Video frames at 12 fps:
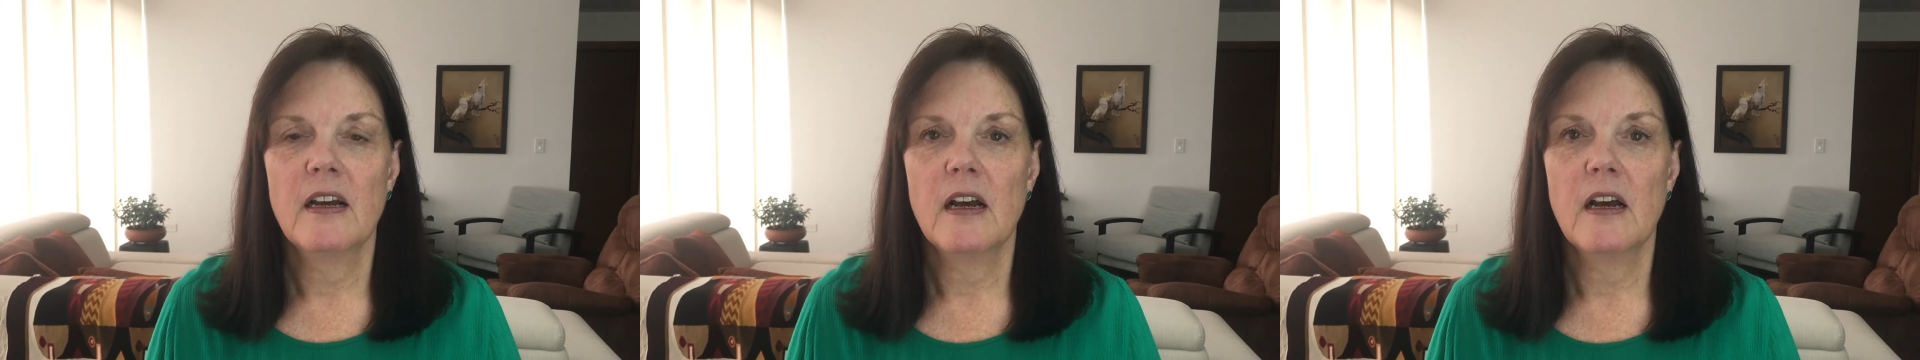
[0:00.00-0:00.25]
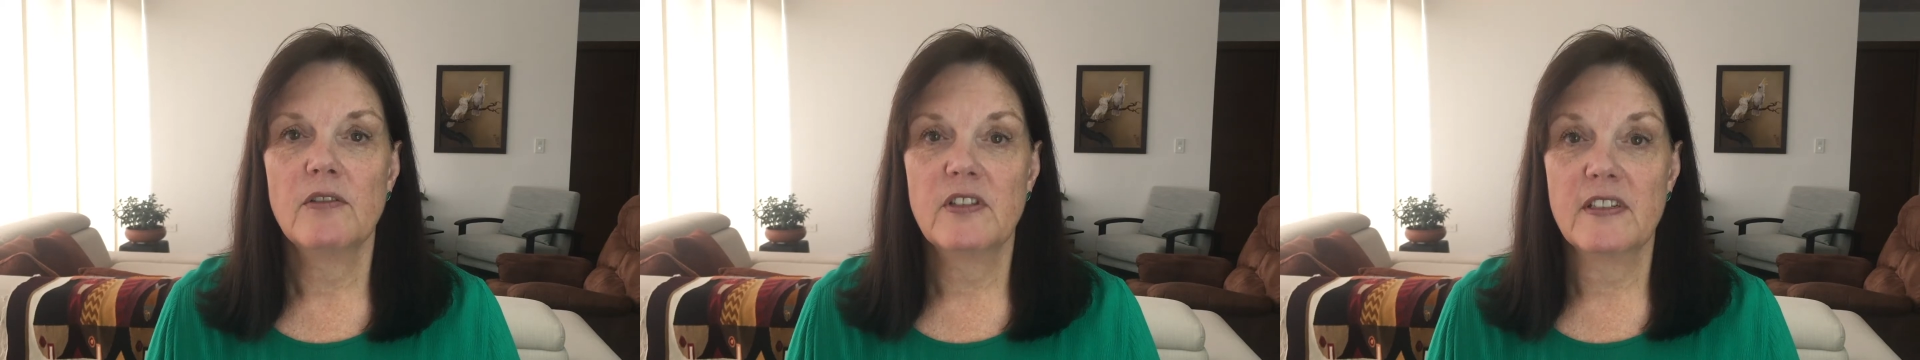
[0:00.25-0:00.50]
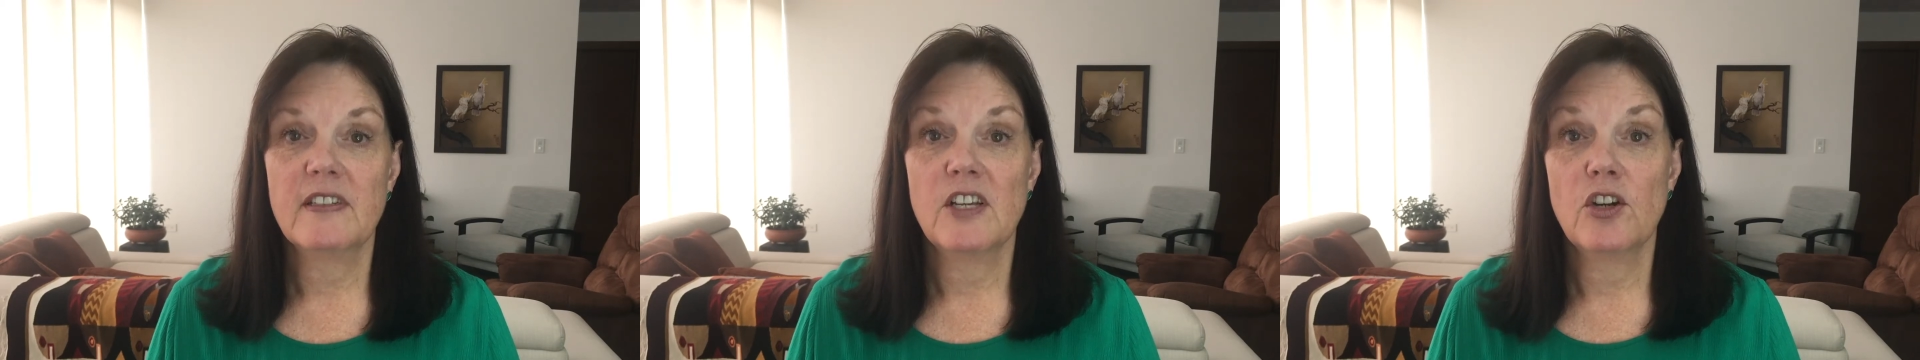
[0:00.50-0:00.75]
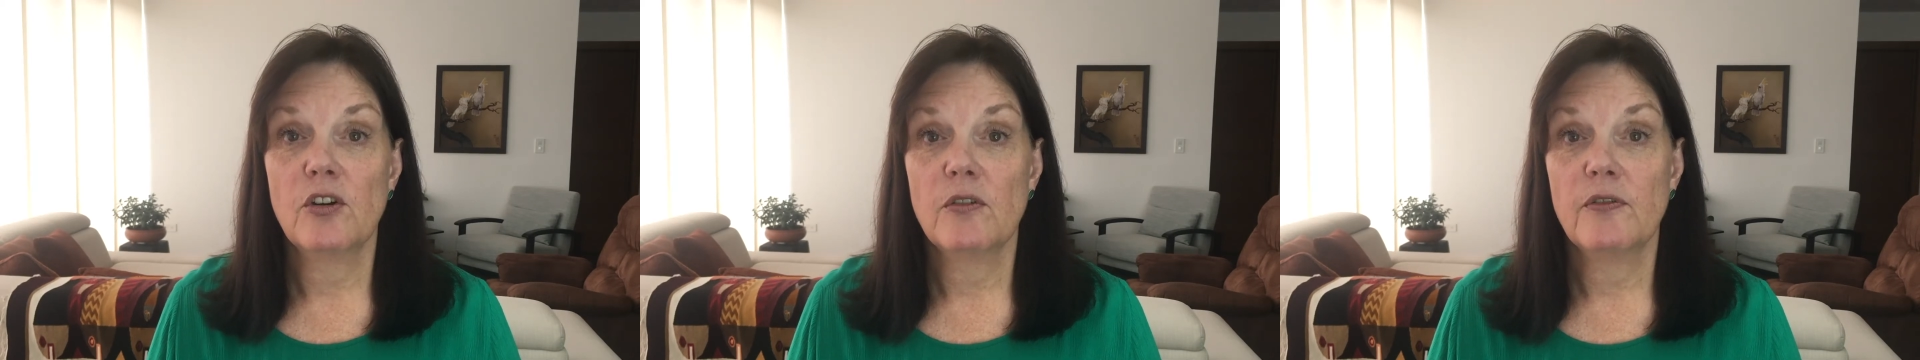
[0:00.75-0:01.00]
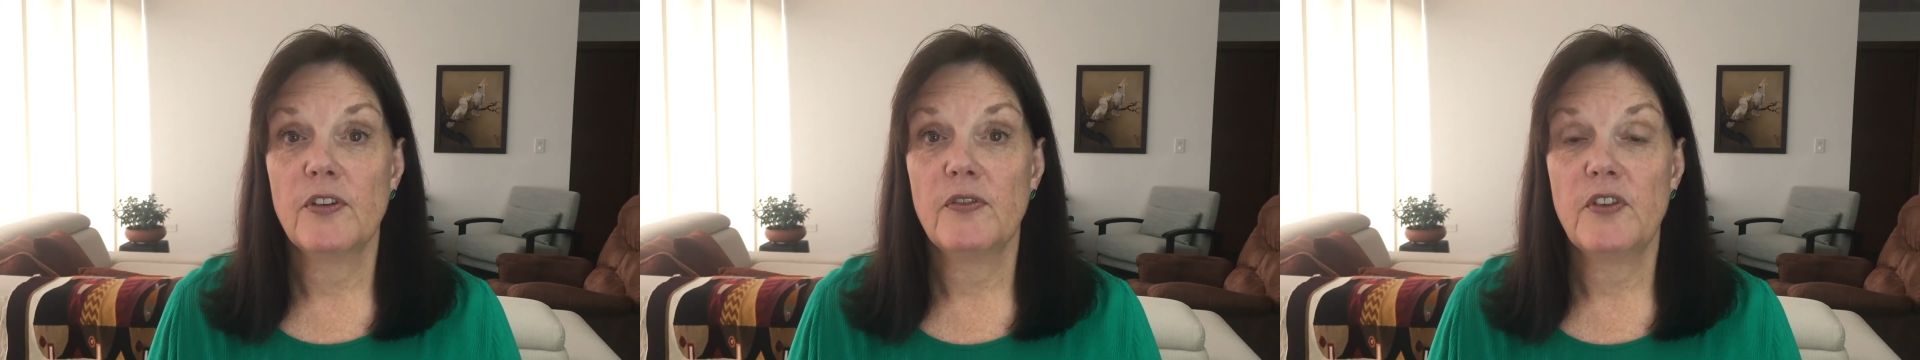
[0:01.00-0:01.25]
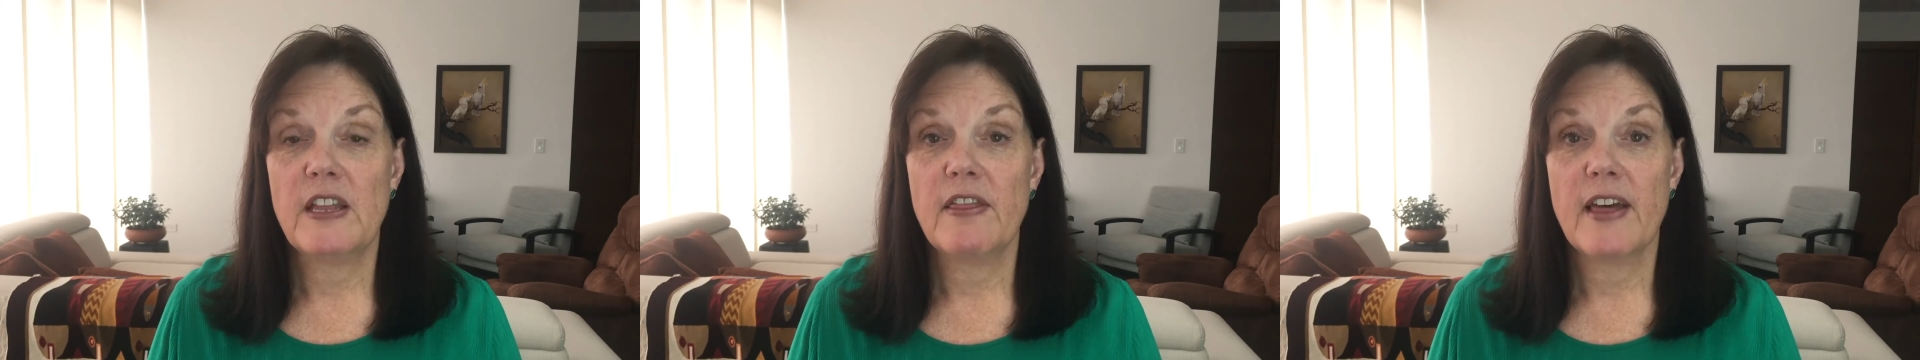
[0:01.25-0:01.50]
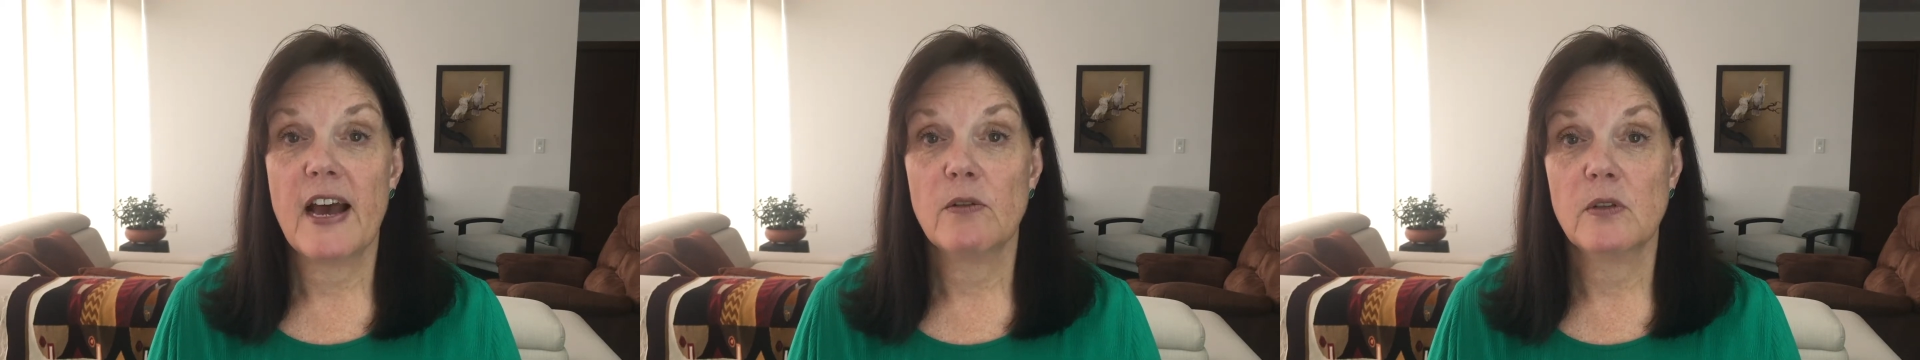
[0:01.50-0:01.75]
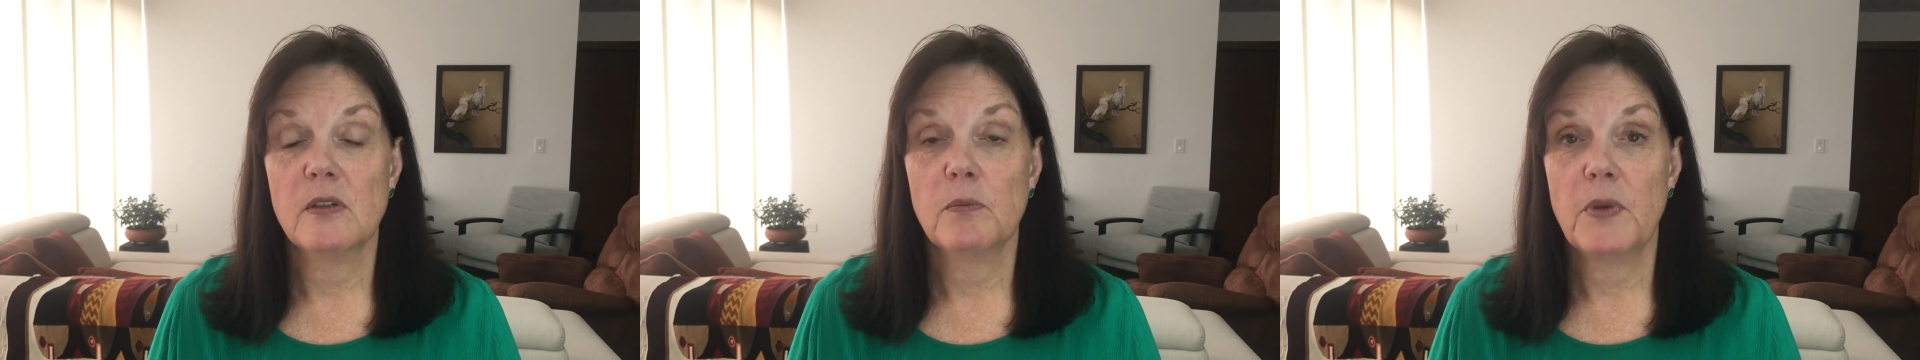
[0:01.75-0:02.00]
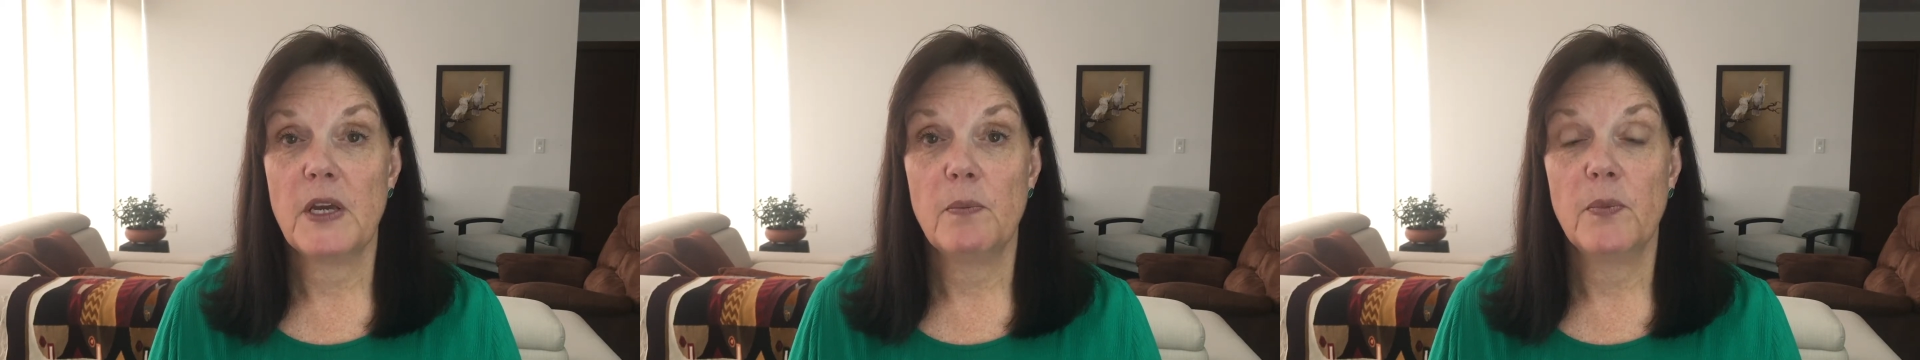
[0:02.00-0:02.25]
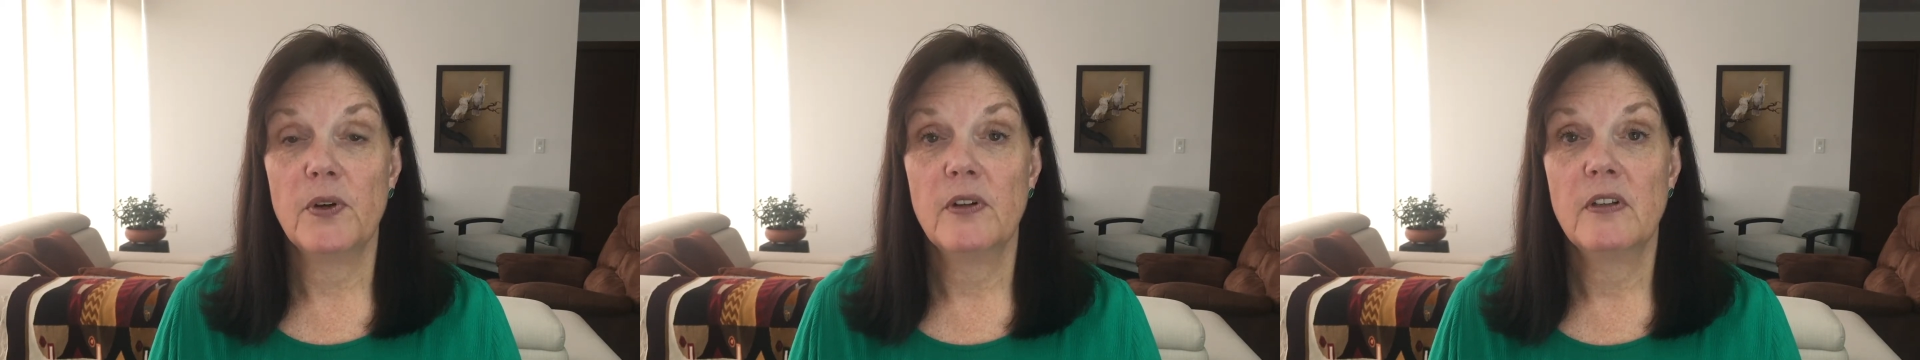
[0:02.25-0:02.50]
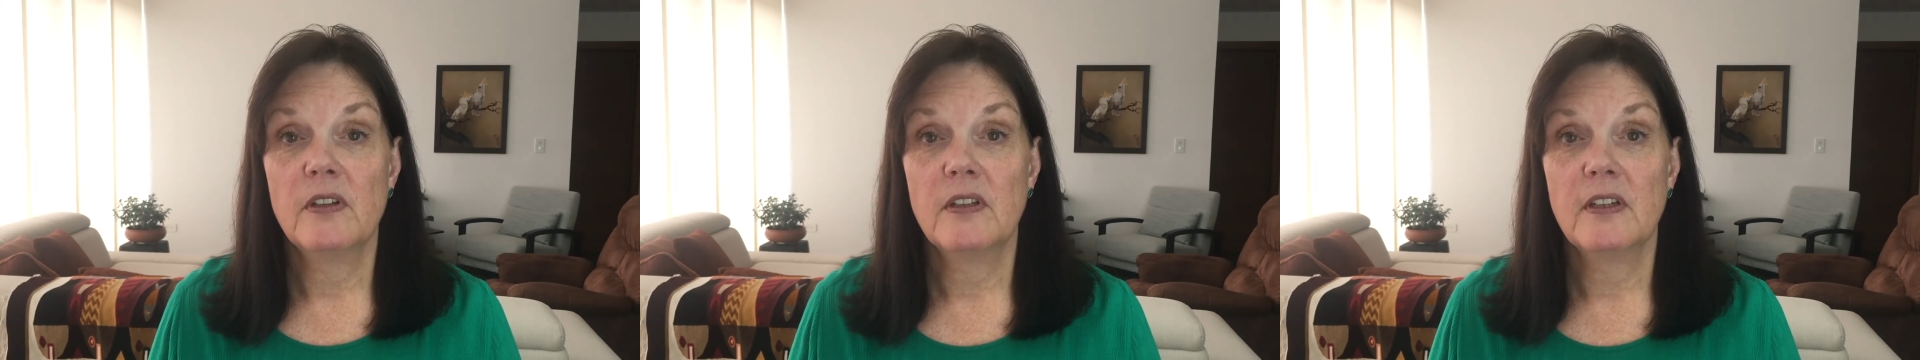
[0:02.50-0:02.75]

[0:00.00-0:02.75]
of 650,000 people,